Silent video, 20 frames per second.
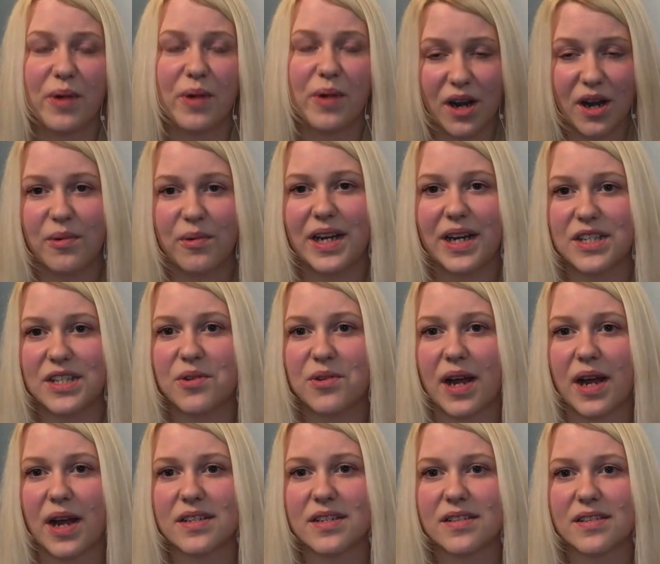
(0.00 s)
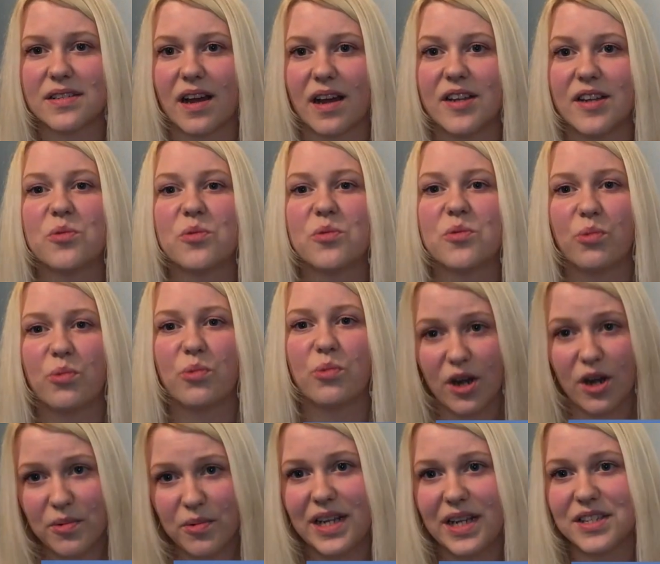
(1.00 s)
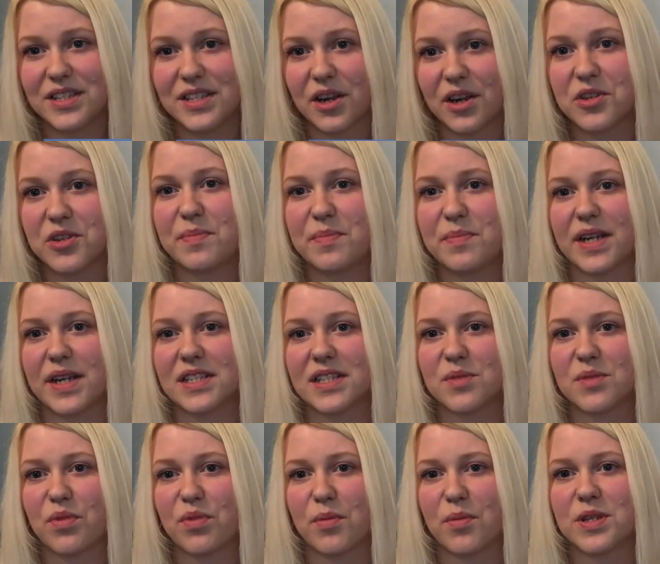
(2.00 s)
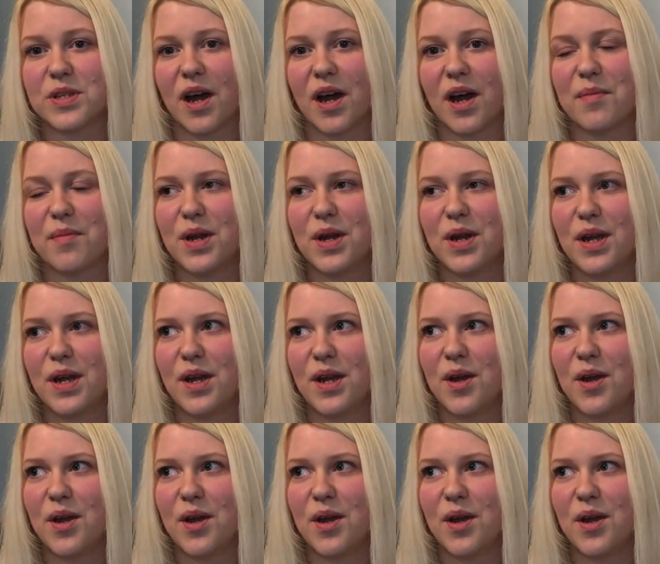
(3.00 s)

We know we need to exercise. We know we need to go to bed at a proper time.